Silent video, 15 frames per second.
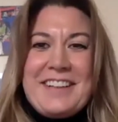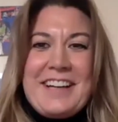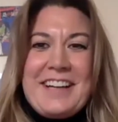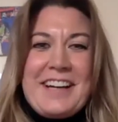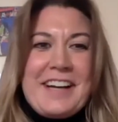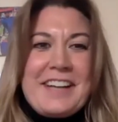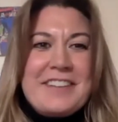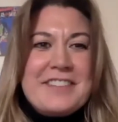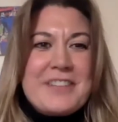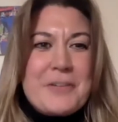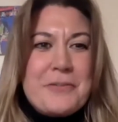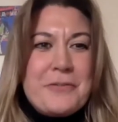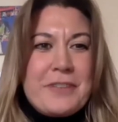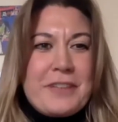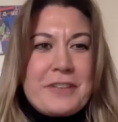And
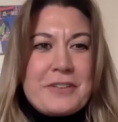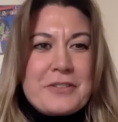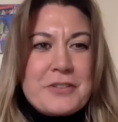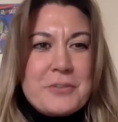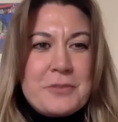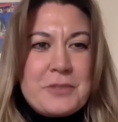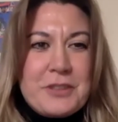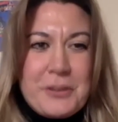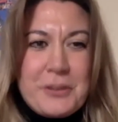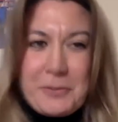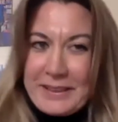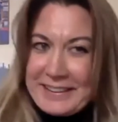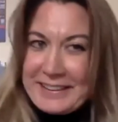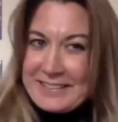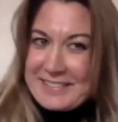Sophie, I'll just come to you,
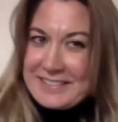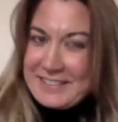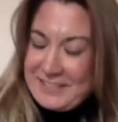please.